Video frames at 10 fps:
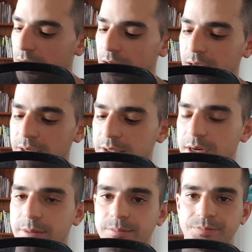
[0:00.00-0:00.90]

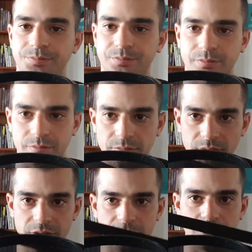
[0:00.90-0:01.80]
And
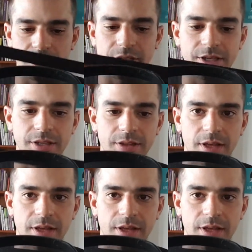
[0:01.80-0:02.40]
this one here,